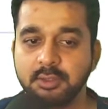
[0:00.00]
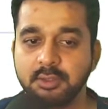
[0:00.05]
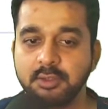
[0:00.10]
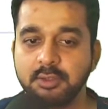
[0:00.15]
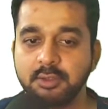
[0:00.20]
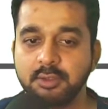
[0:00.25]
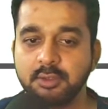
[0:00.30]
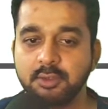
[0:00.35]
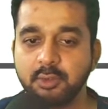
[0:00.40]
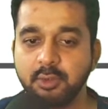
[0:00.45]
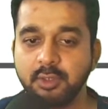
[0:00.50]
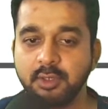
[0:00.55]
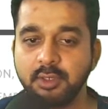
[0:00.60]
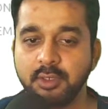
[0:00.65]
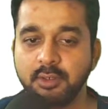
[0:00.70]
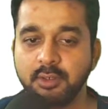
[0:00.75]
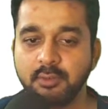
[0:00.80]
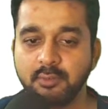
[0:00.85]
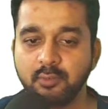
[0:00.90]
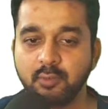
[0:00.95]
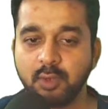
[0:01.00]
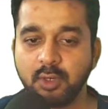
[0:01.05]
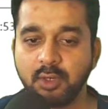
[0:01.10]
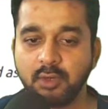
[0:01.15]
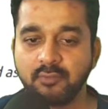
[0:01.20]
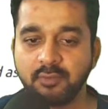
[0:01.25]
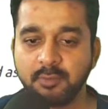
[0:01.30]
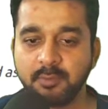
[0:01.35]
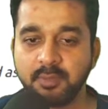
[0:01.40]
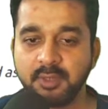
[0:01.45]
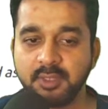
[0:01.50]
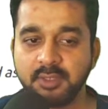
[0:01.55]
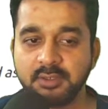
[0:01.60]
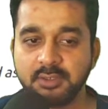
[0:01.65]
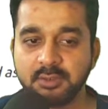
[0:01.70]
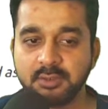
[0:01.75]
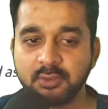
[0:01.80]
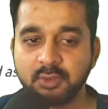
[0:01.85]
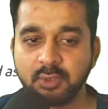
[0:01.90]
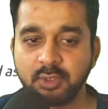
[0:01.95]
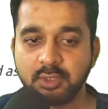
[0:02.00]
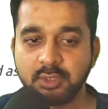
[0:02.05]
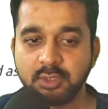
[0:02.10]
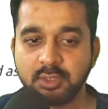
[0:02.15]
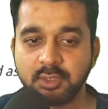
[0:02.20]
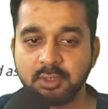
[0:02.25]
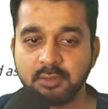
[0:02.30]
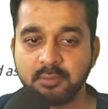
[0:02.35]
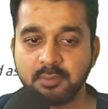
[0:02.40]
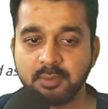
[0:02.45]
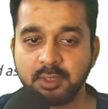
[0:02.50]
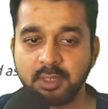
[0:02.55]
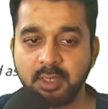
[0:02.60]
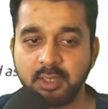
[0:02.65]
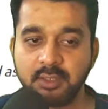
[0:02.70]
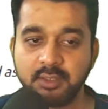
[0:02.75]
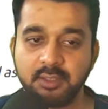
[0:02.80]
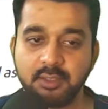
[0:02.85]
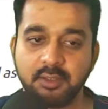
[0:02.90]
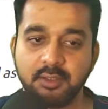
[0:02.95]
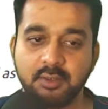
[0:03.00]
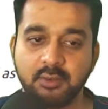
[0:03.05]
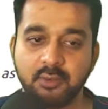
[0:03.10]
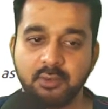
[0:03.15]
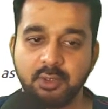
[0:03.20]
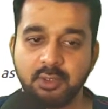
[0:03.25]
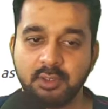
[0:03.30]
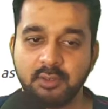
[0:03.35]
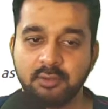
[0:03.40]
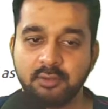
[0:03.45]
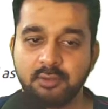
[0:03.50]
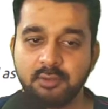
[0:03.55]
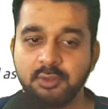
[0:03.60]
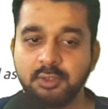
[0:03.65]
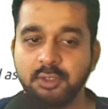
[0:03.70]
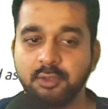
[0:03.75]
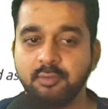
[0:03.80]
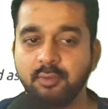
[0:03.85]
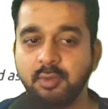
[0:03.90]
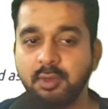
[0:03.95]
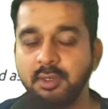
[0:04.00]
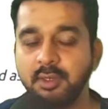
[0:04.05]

So here one of the pages is not accessible, I think. Okay, so this one,